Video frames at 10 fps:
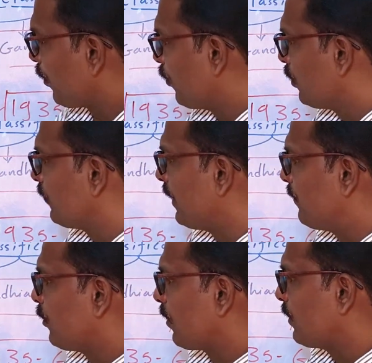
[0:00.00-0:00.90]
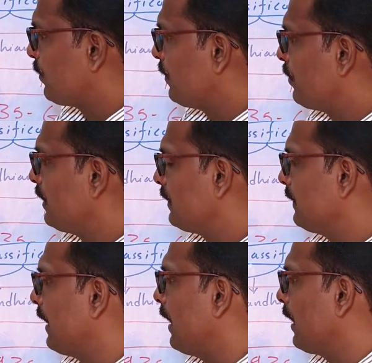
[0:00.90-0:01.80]
to promote the welfare of the
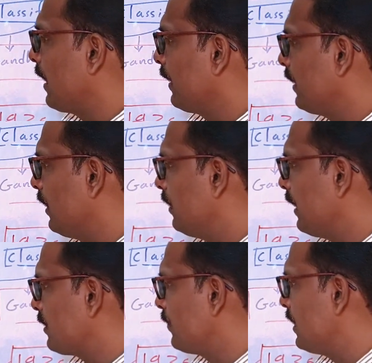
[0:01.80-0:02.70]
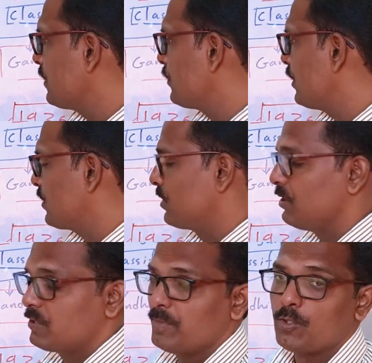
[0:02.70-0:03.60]
people, as well as
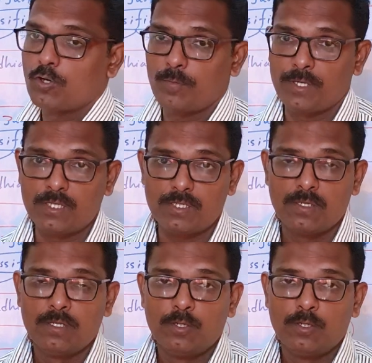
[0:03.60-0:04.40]
justice, economic,